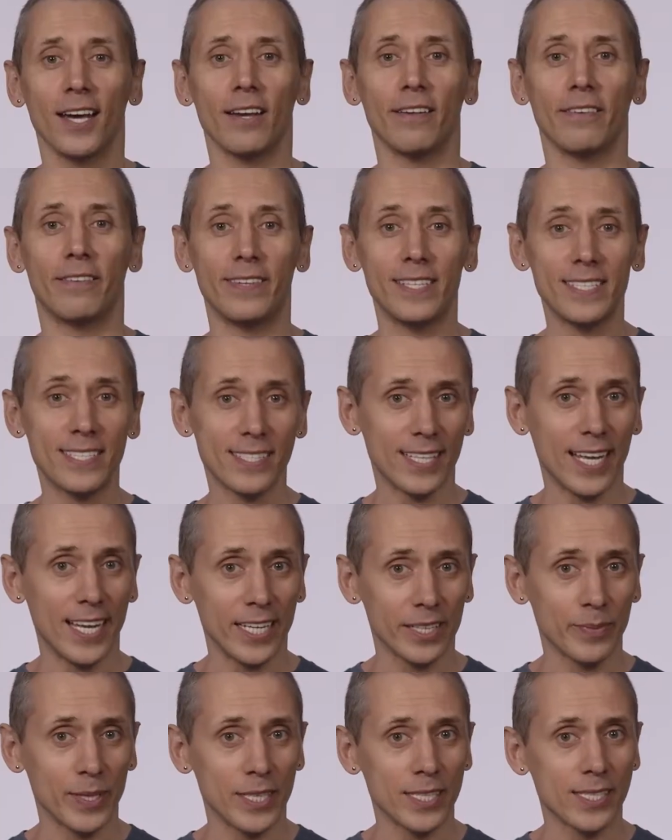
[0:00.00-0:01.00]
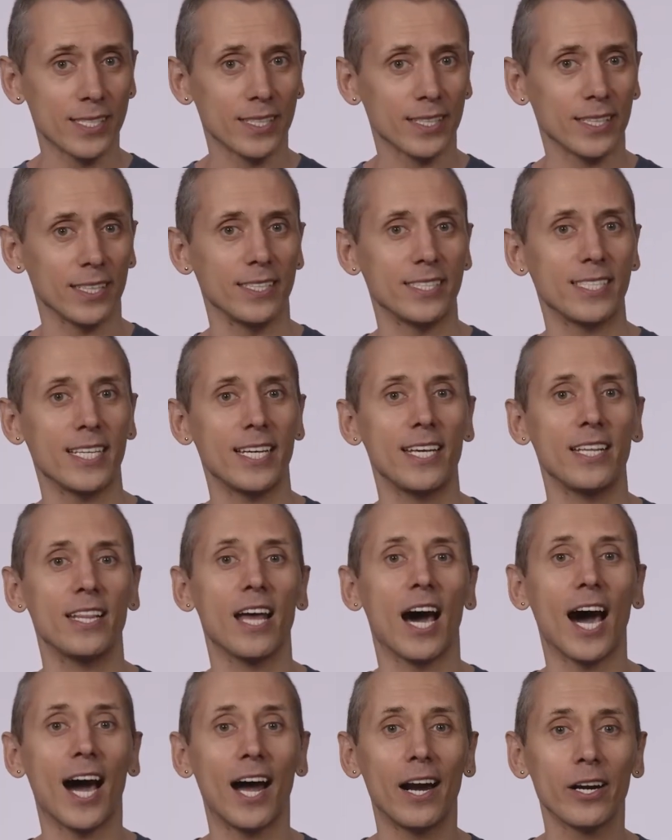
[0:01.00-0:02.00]
These statements contain
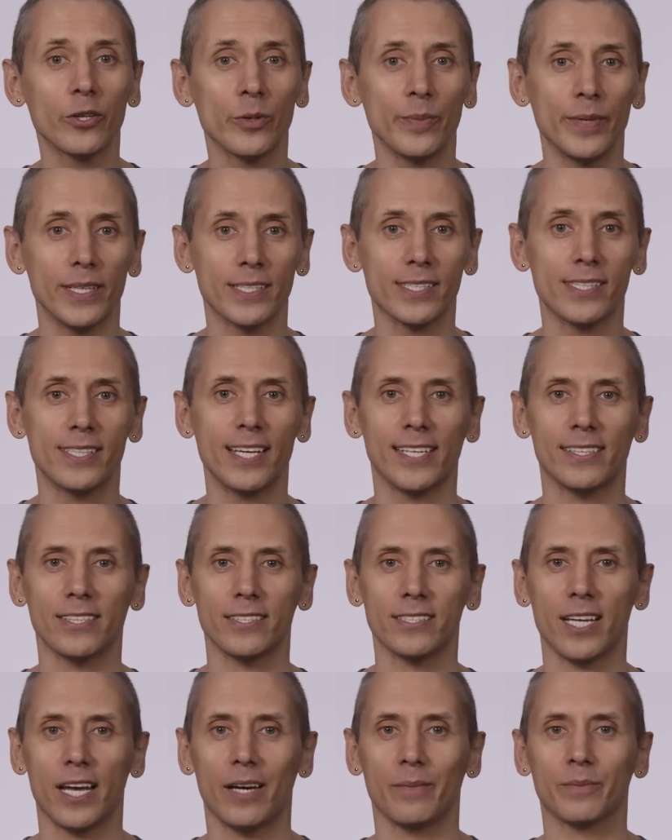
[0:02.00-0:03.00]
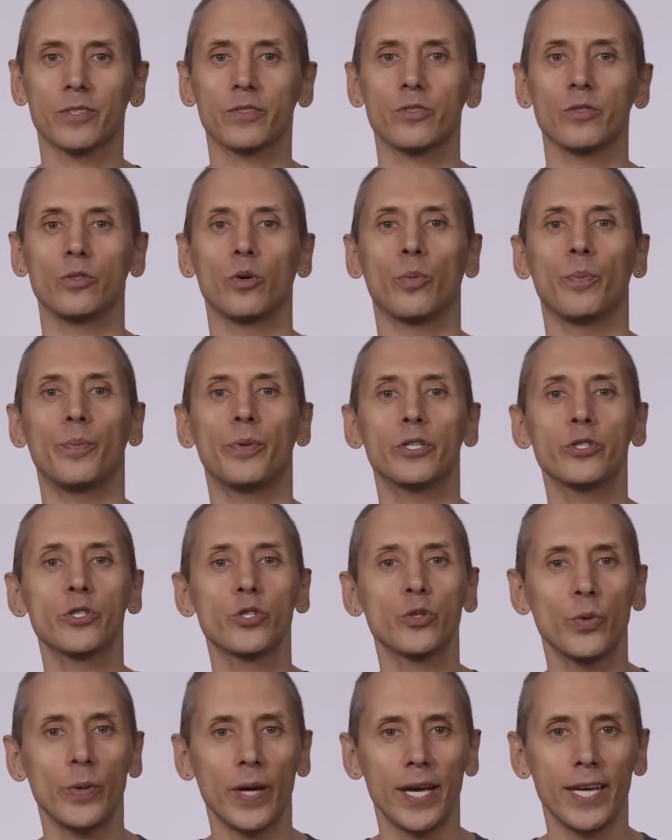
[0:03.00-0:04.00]
arguments that attempt to
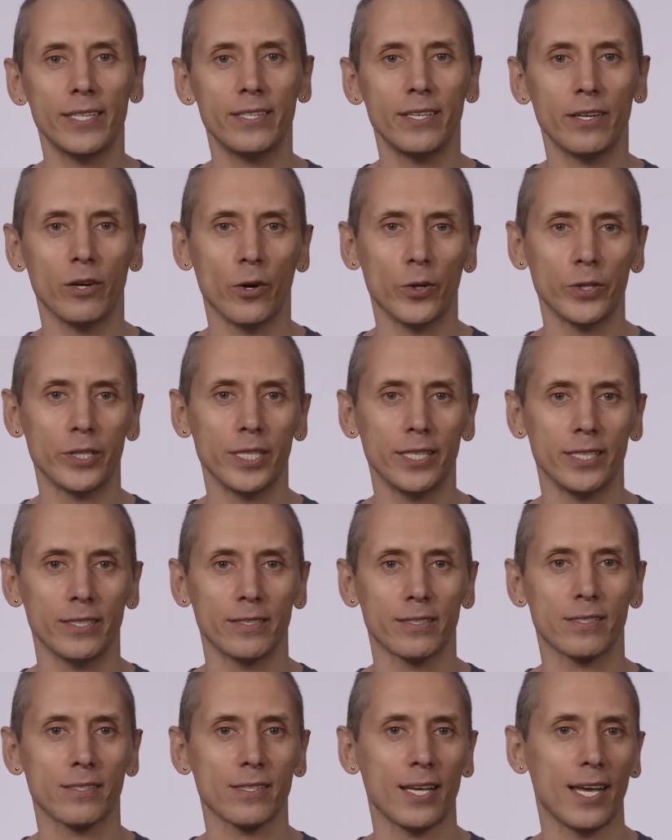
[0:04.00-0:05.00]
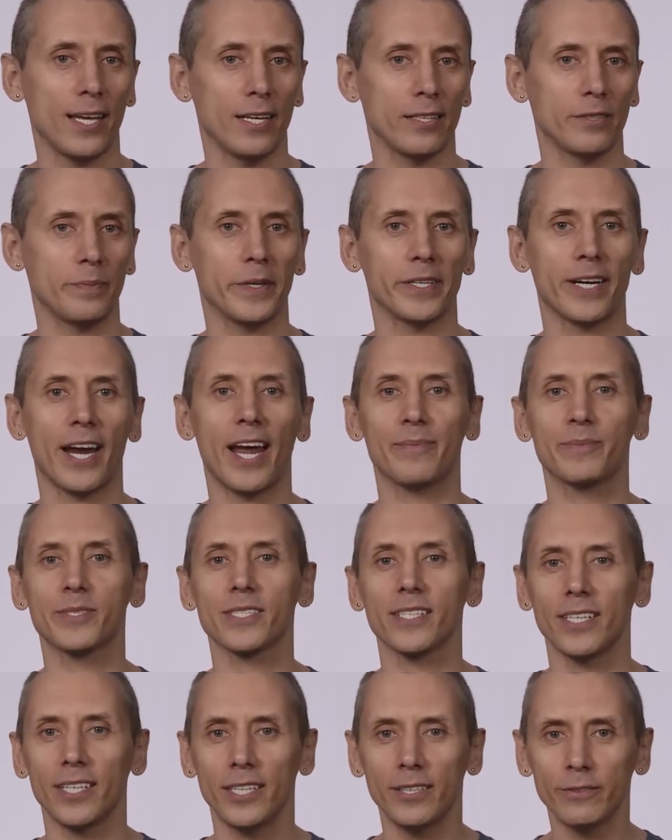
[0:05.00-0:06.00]
persuade the audience and perhaps
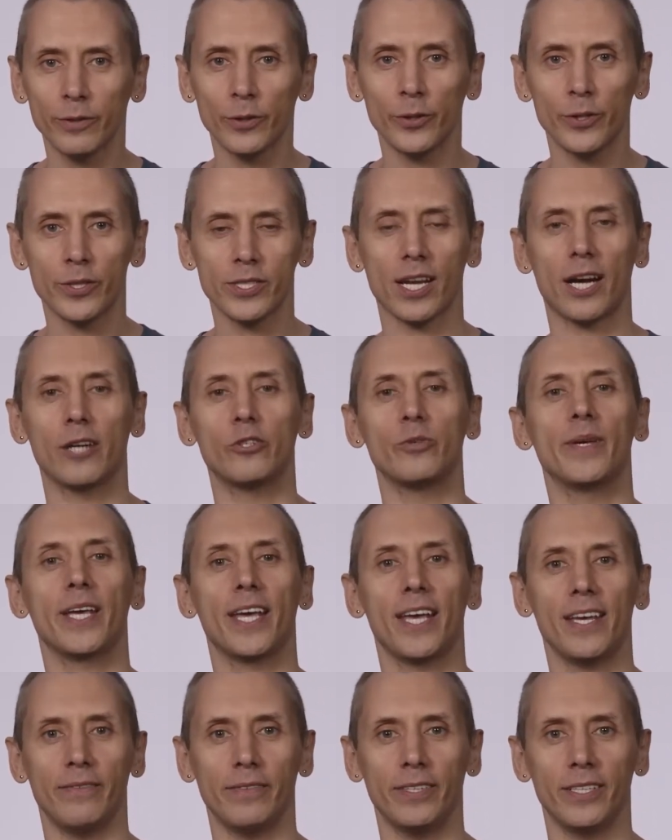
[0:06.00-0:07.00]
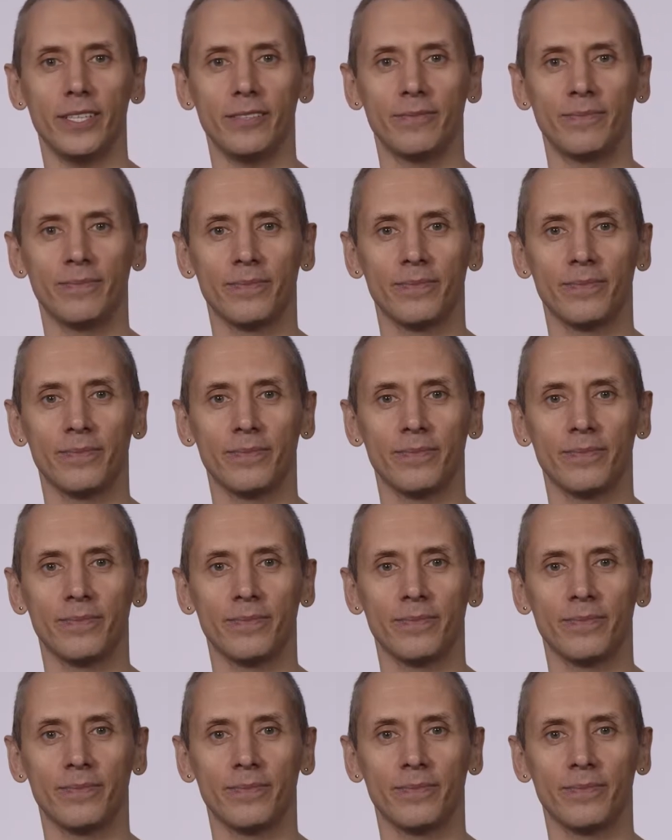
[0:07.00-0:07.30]
influence our behavior.